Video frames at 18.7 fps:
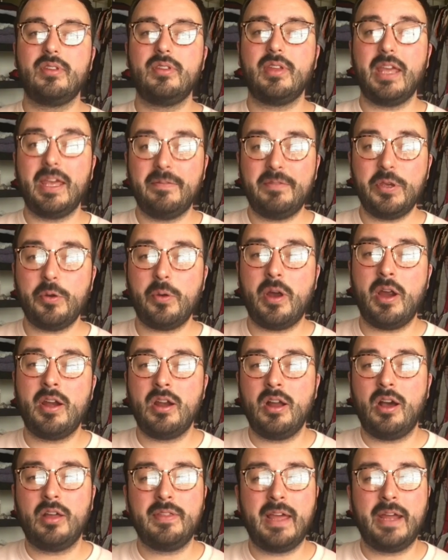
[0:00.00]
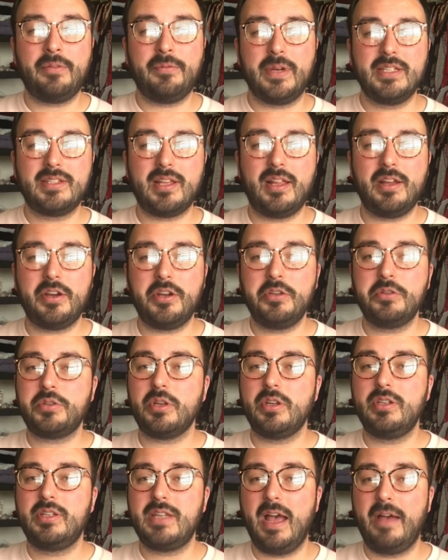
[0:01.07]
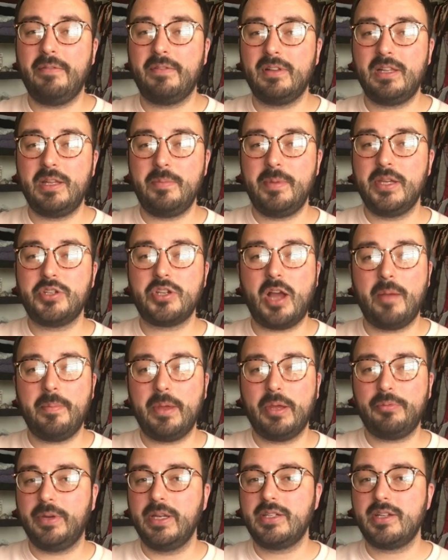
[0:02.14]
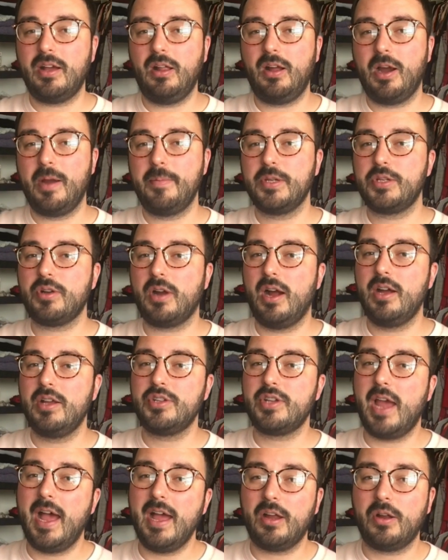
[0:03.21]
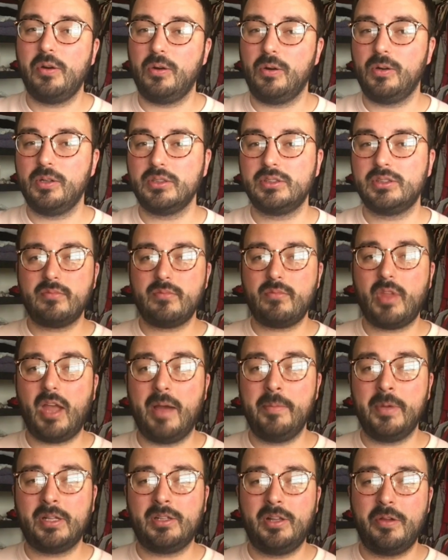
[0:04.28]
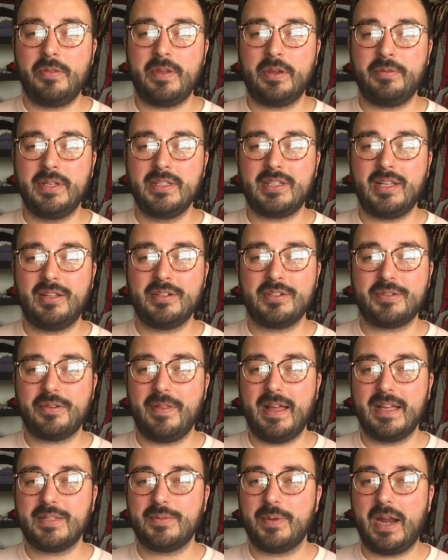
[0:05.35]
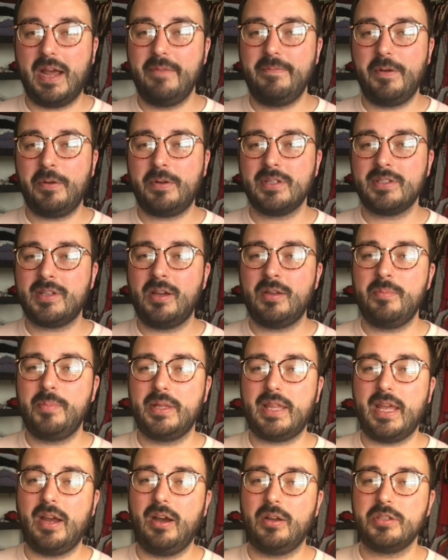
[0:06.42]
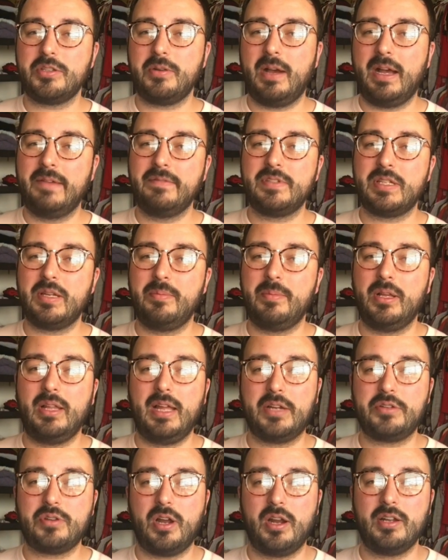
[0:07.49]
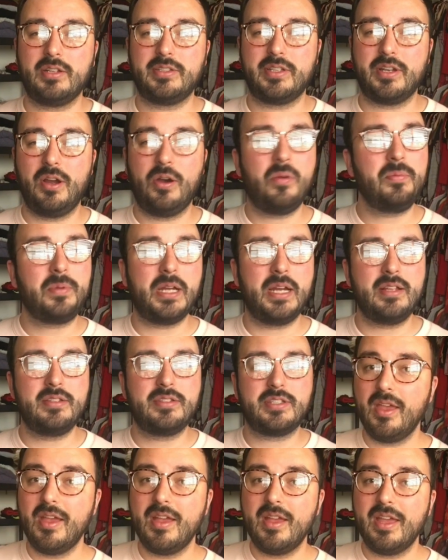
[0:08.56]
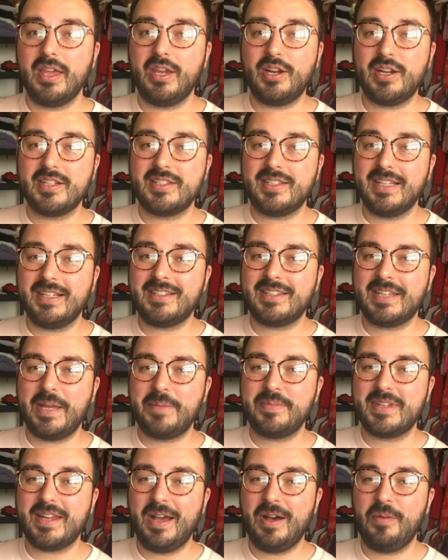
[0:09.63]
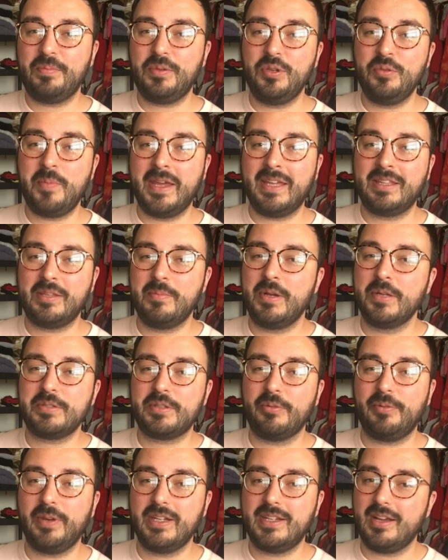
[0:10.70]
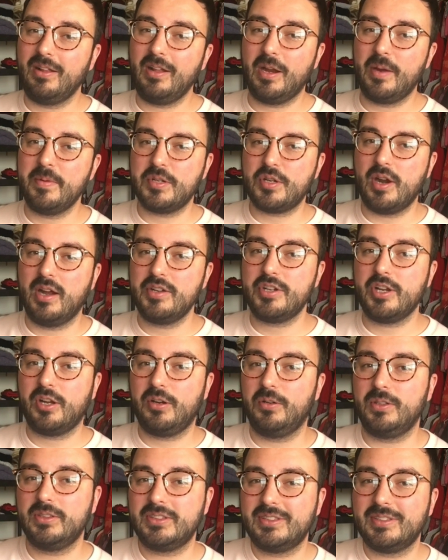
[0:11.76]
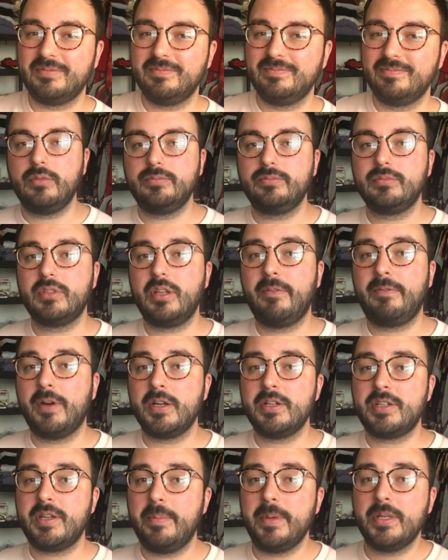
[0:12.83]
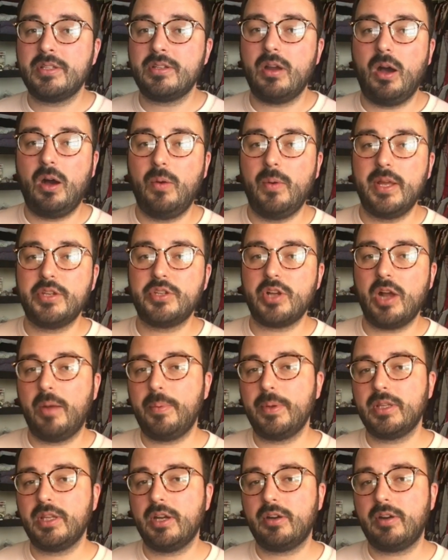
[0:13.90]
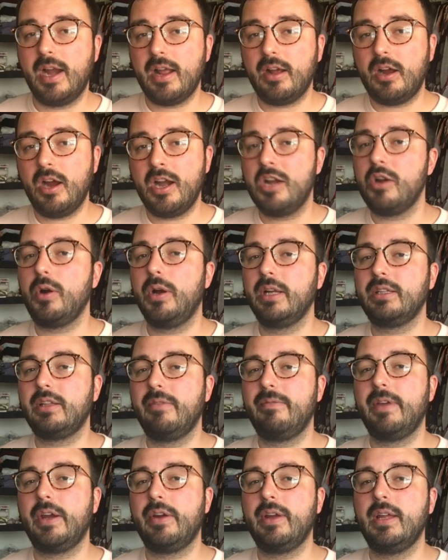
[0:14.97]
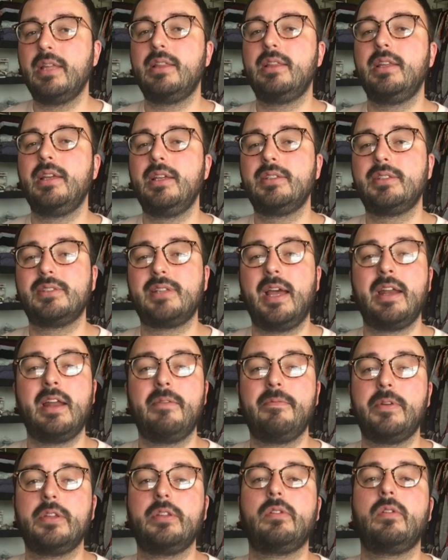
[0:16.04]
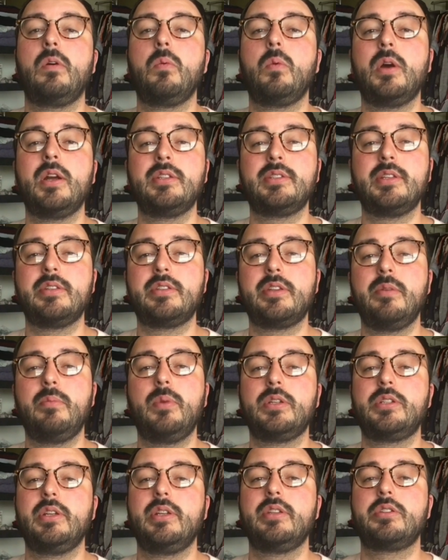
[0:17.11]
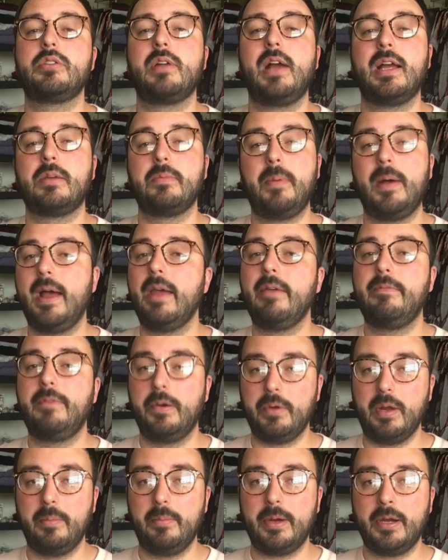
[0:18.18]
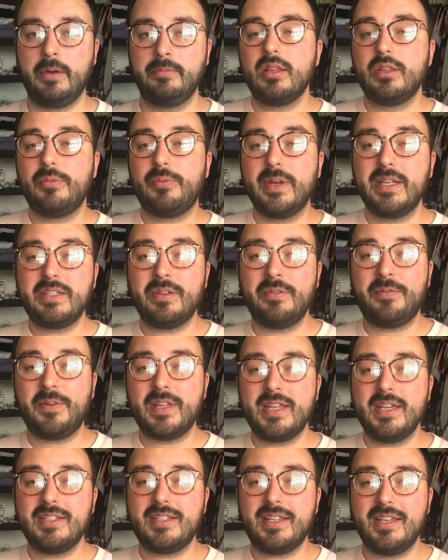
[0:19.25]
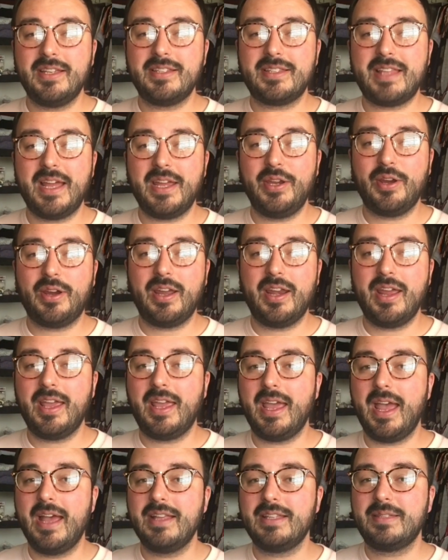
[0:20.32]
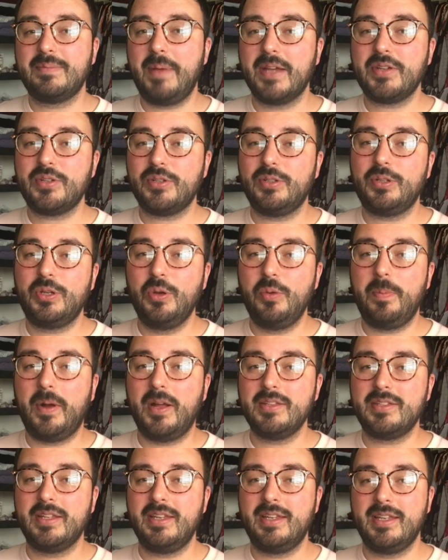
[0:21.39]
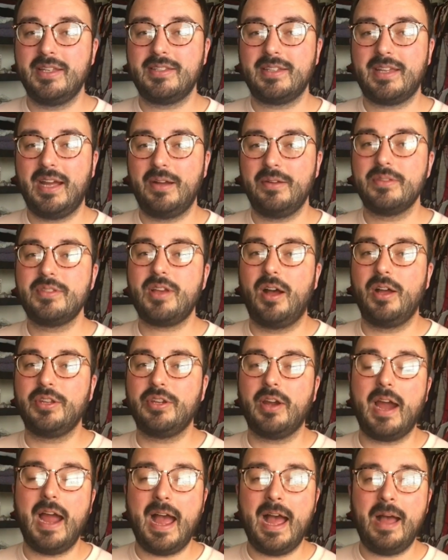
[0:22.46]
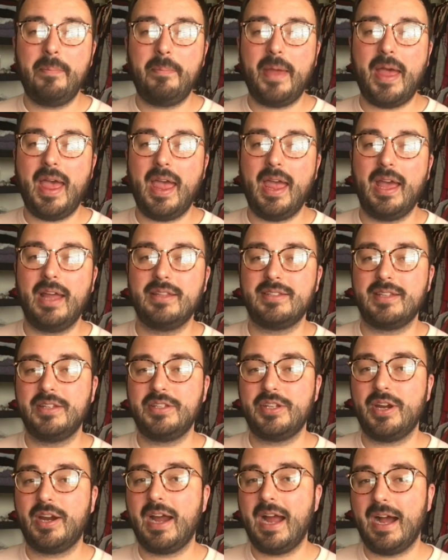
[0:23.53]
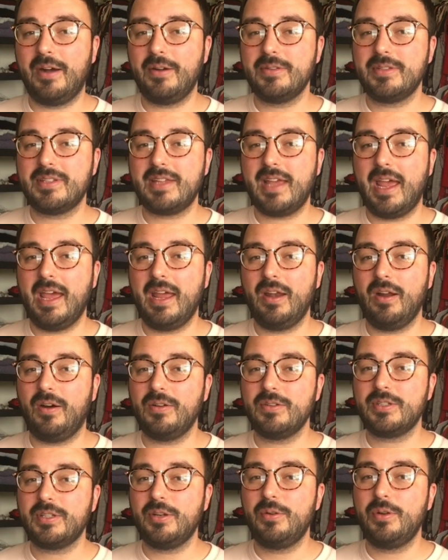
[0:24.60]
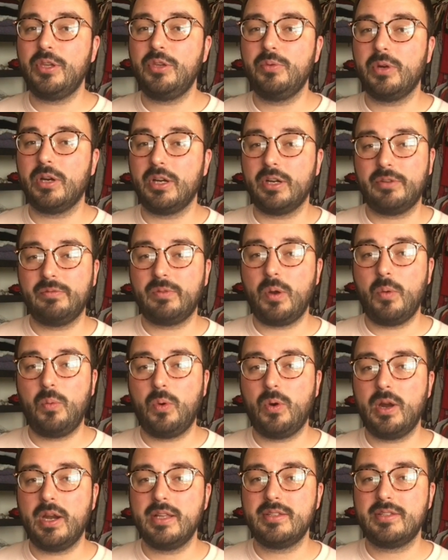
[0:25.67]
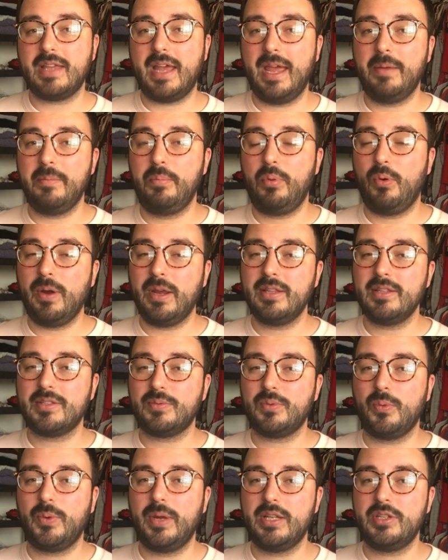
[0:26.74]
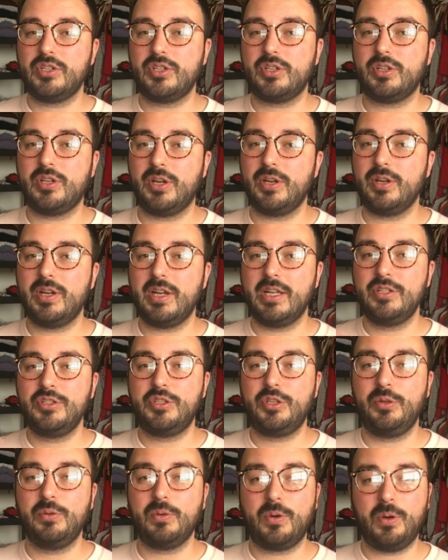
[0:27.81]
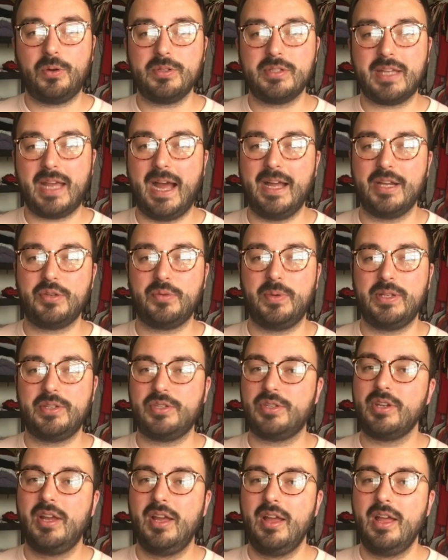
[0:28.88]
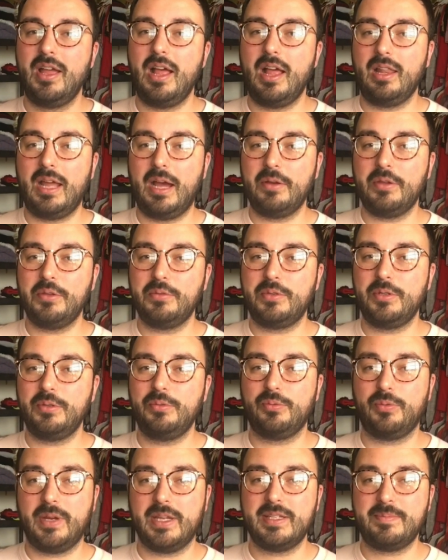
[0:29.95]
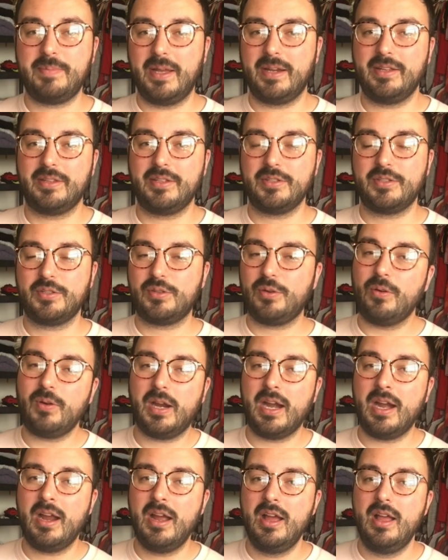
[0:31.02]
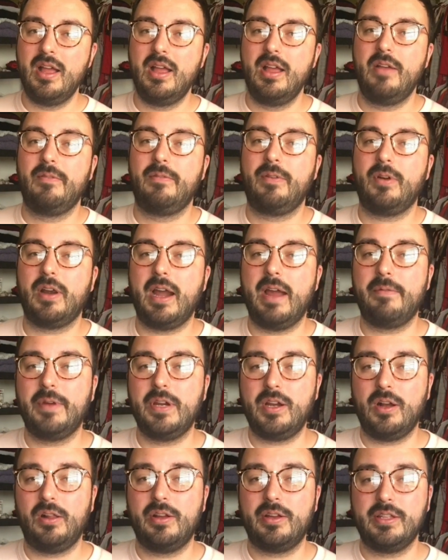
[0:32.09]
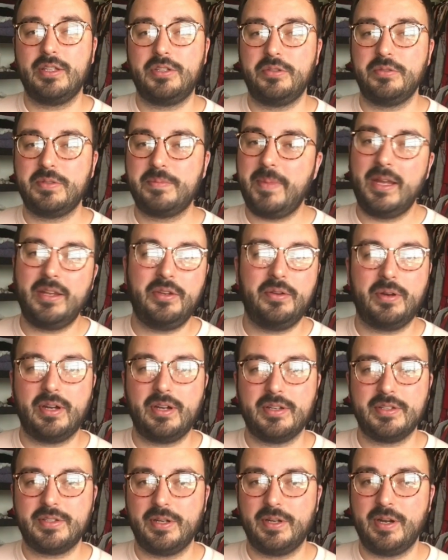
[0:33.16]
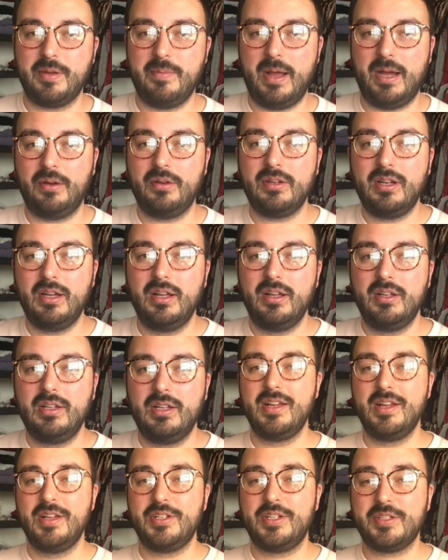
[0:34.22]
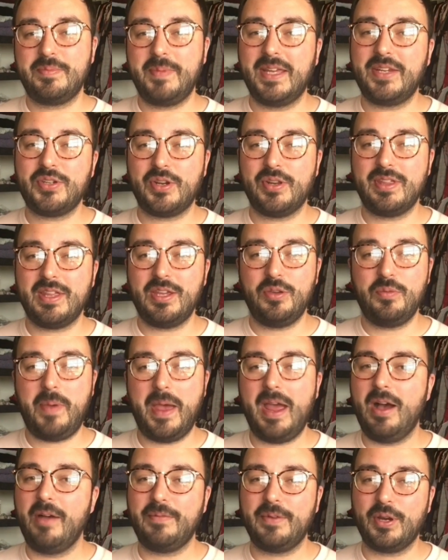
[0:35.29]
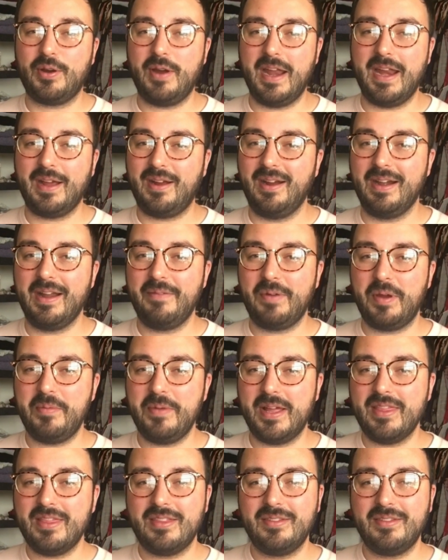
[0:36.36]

If you are an online reseller, you should definitely be shopping retail arbitrage at Kohl's. I'm a clothing reseller, so that's what I focus on, but they also have some electronics and home goods. Here are 6 tips to help you make the most of retail arbitrage at Kohl's. The first tip is to always shop with their credit card, or at the very least sign up for the reward system, which is tracked by phone number. The reason for this is that you're going to get special coupons and discounts on your app and sent to your house, and also you earn rewards and points which turn into Kohl's Cash, which allow you to re-spend at the store. For every dollar that you spend, you earn a certain amount. Just make sure that you pay off your credit card every month.